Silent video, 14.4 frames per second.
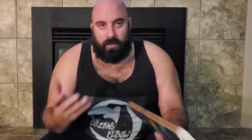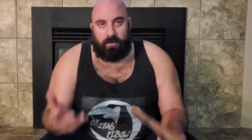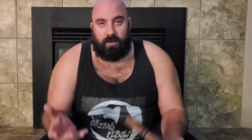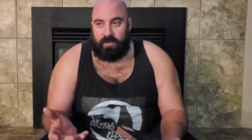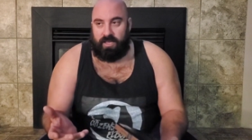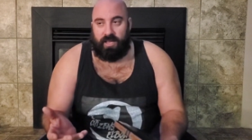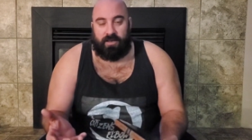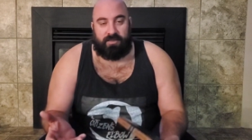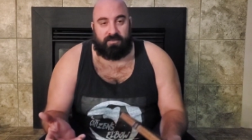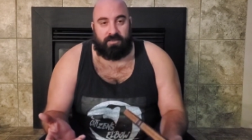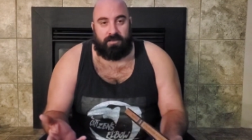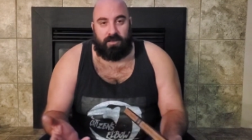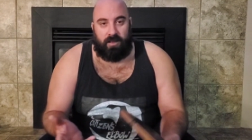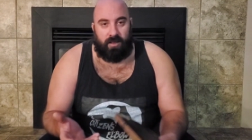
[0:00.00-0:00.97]
Clark Kent
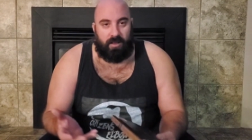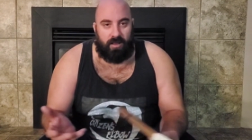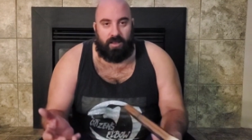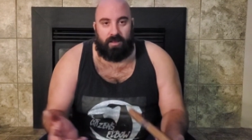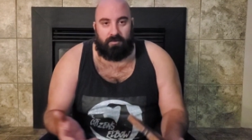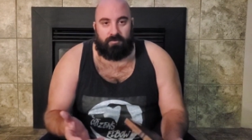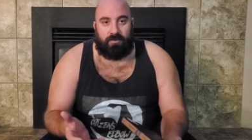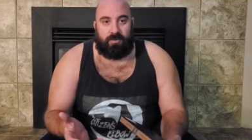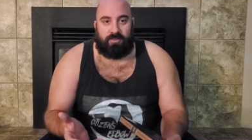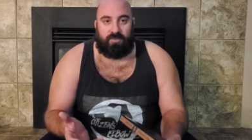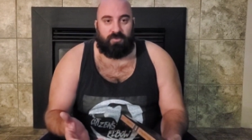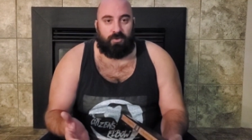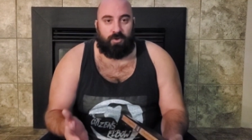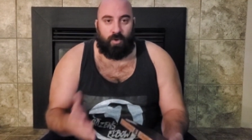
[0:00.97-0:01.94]
is, for
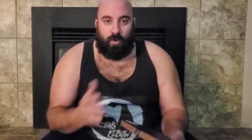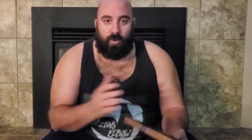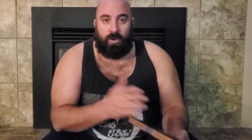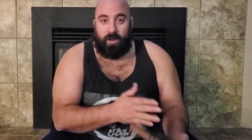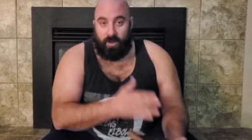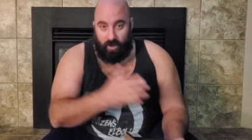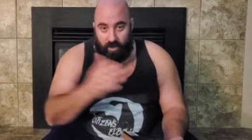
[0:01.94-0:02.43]
those of you who